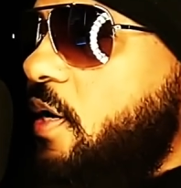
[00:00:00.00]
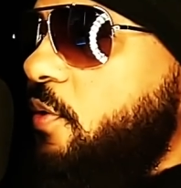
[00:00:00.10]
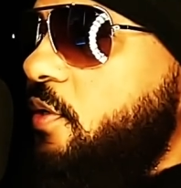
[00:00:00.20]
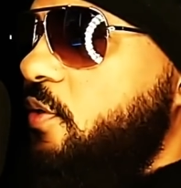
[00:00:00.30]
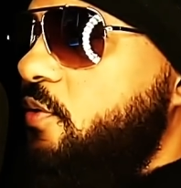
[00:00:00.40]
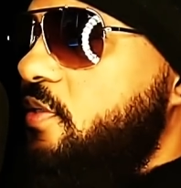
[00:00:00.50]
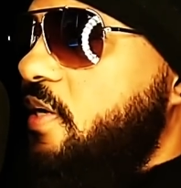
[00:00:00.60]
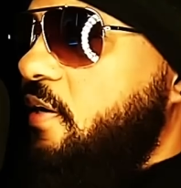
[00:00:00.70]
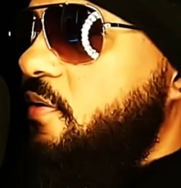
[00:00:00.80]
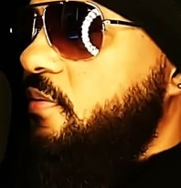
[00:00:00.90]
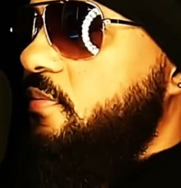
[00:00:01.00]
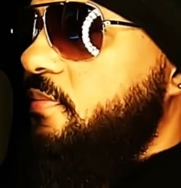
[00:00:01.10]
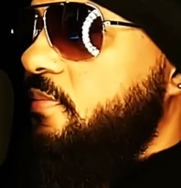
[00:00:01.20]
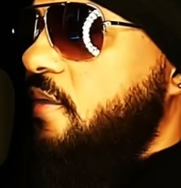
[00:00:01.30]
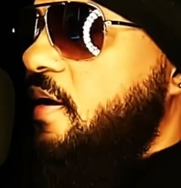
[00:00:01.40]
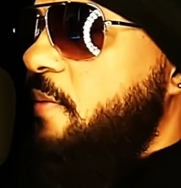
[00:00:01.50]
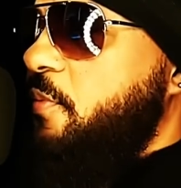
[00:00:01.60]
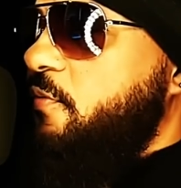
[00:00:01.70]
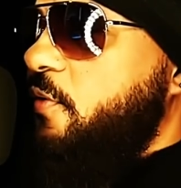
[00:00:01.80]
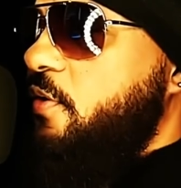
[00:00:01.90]
hour news cycle. I
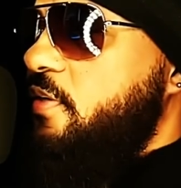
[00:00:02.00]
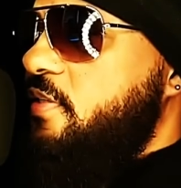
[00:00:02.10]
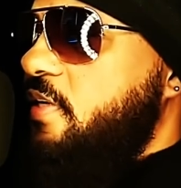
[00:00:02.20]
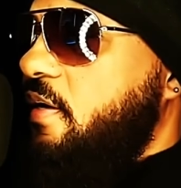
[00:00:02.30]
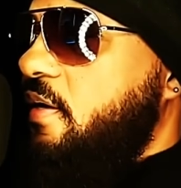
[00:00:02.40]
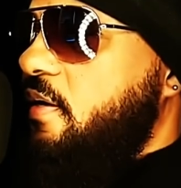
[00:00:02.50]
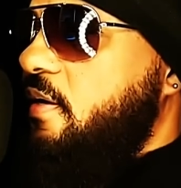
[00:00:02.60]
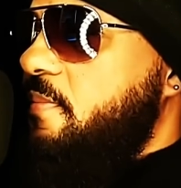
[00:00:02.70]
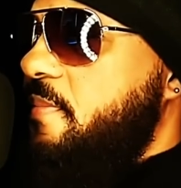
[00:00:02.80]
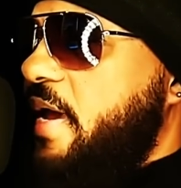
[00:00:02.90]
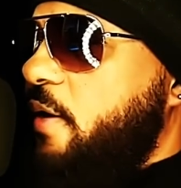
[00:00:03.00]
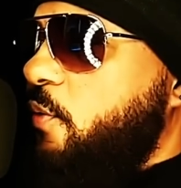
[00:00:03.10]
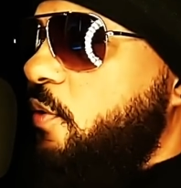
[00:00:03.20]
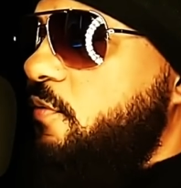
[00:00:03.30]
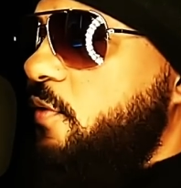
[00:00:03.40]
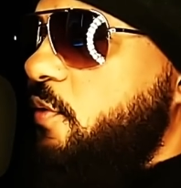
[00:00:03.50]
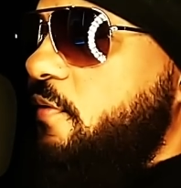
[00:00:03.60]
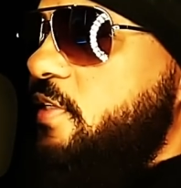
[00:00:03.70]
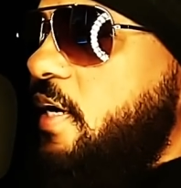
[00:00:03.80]
prefer to take a macro view of